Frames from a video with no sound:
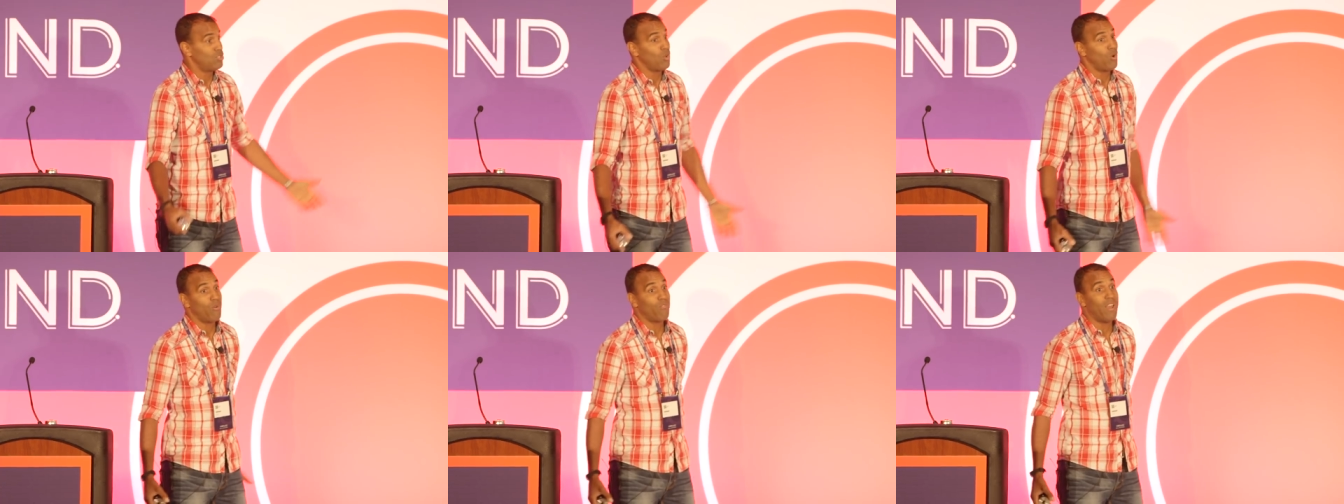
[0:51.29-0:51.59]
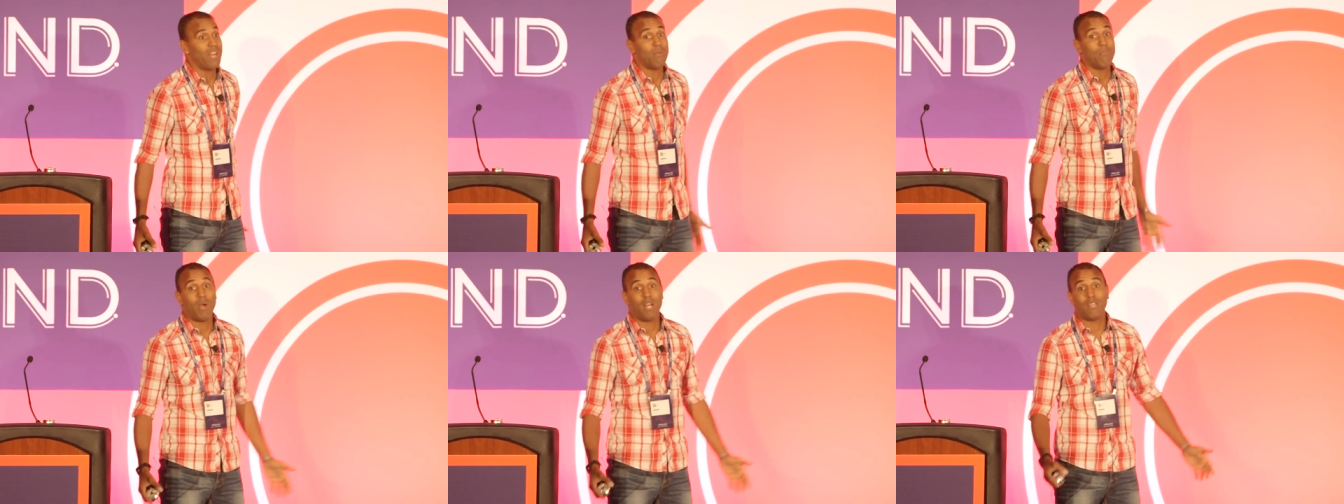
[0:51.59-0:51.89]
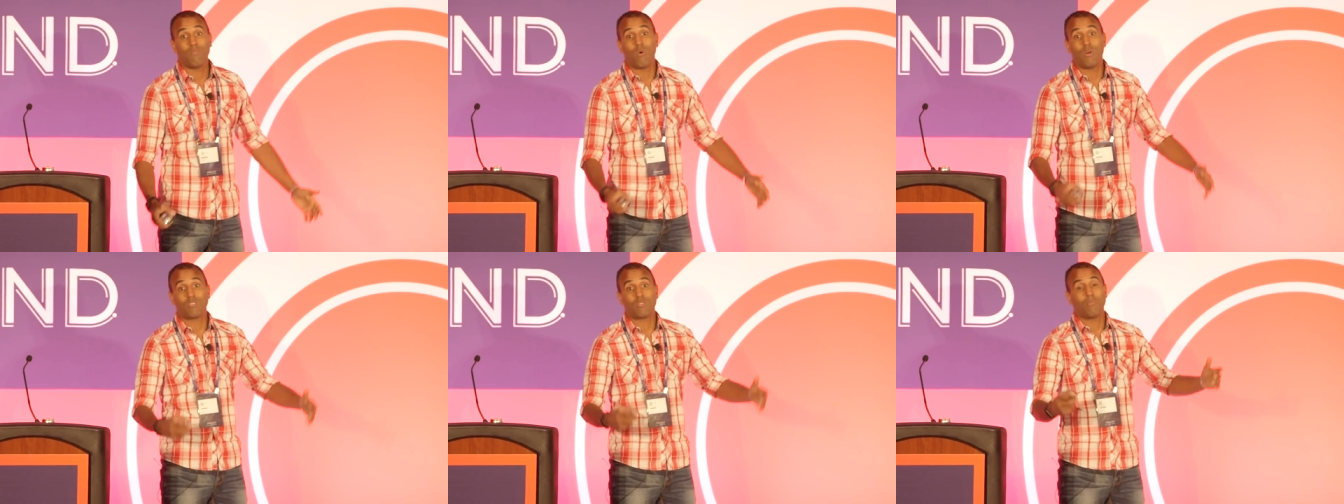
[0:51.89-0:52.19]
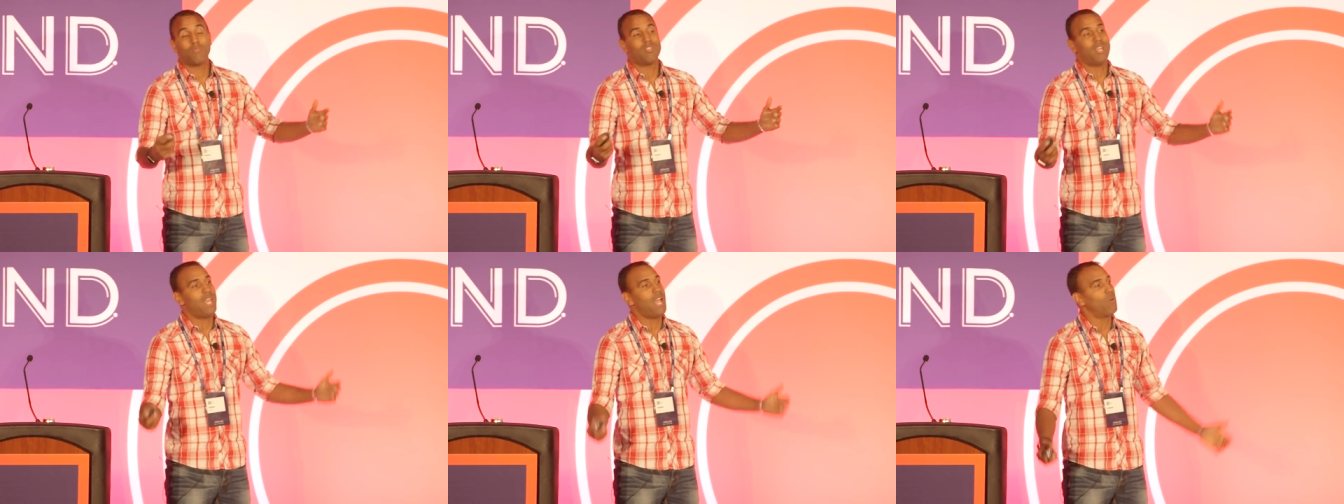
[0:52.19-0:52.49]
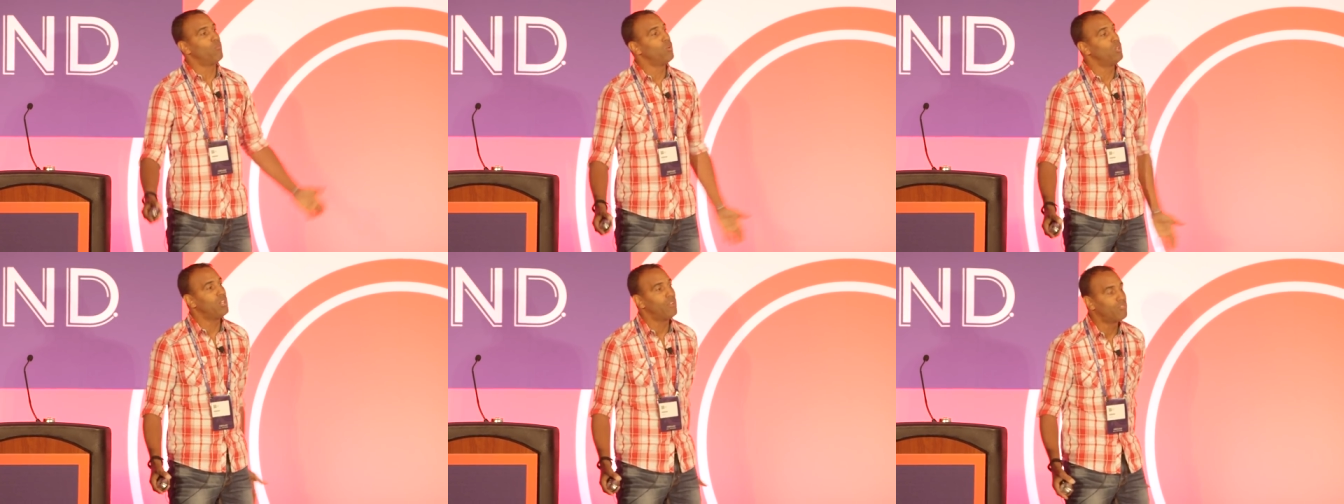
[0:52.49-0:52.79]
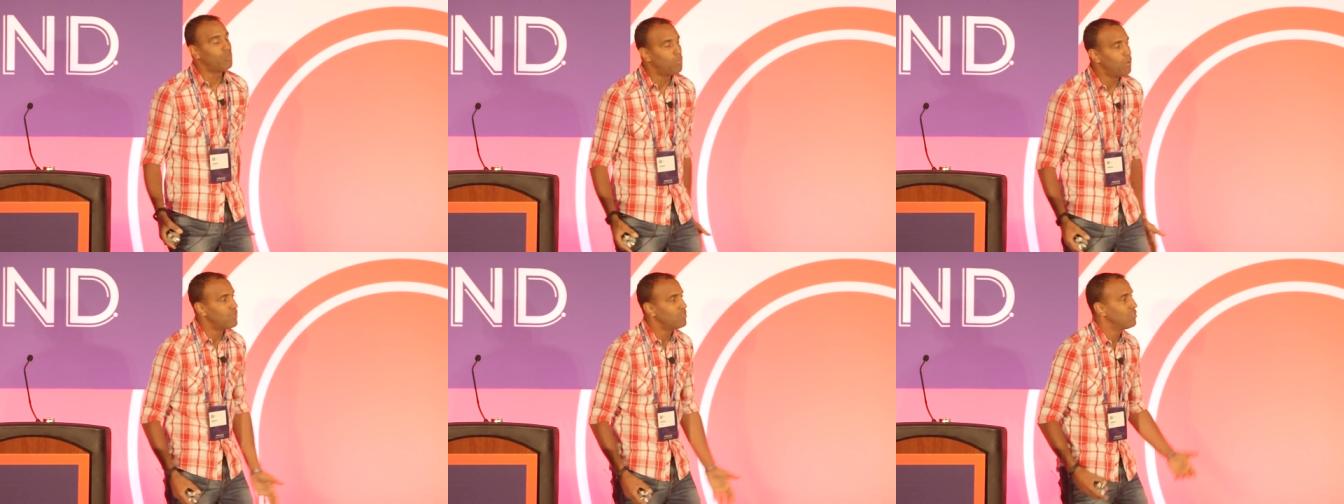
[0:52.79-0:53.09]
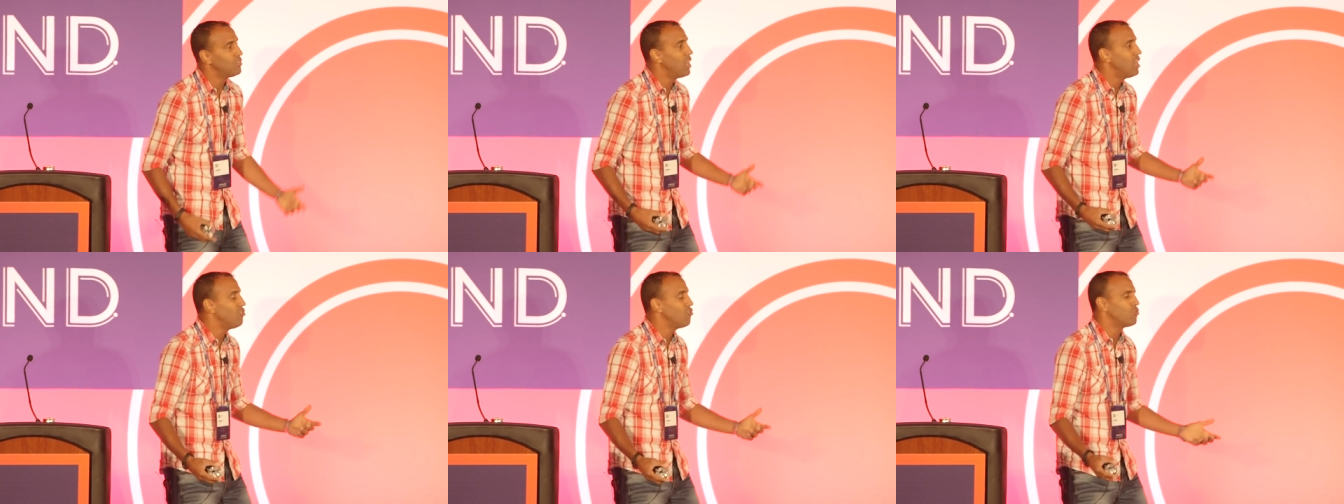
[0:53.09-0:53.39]
So if anybody wants to say, hey, I really loved your
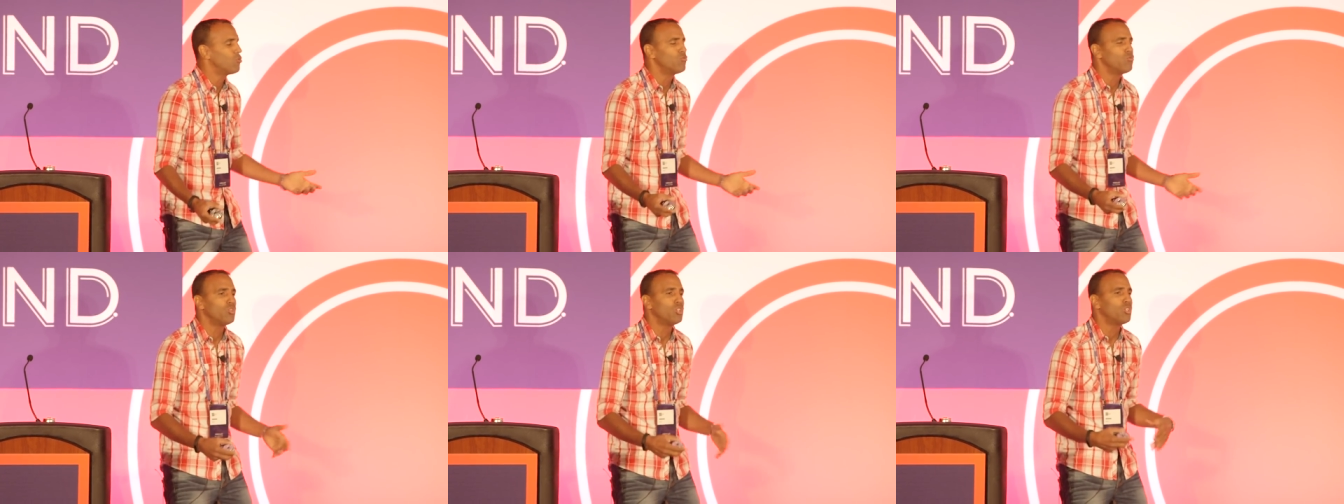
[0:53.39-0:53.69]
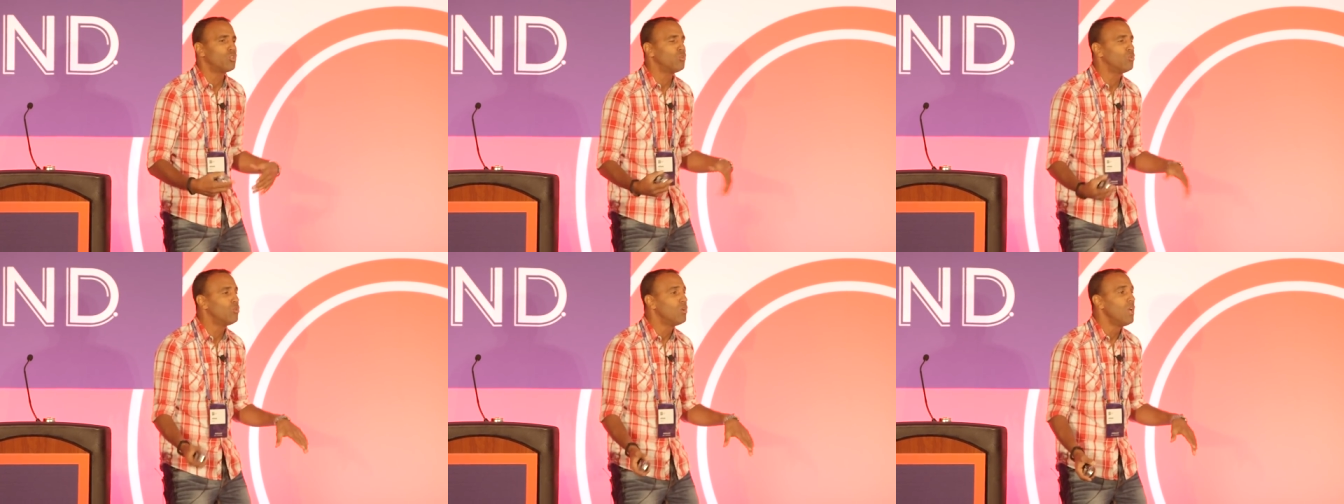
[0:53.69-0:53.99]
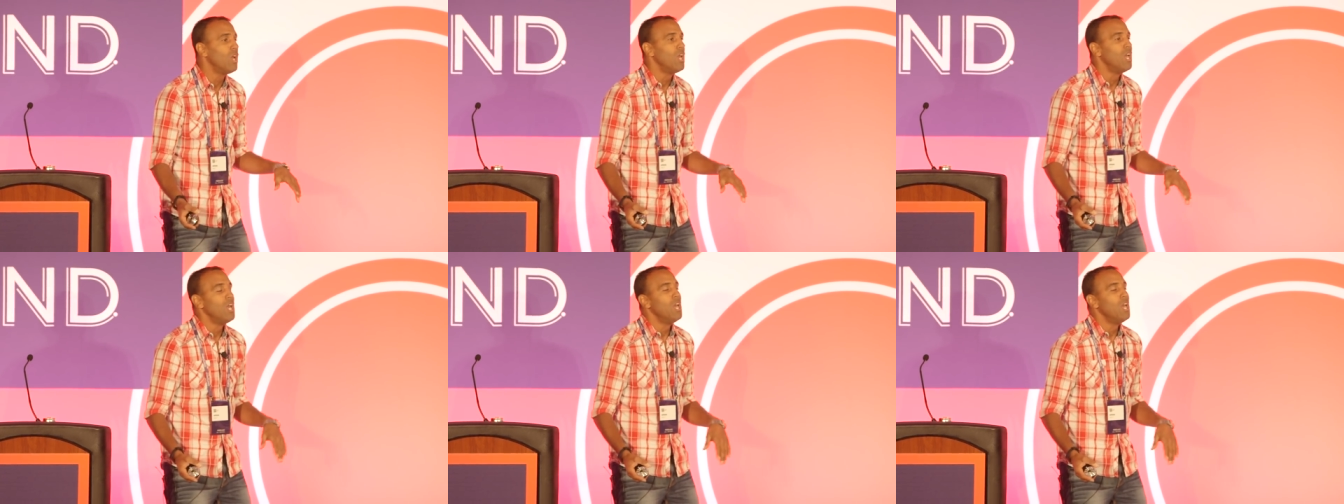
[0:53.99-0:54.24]
presentation, it was really cool,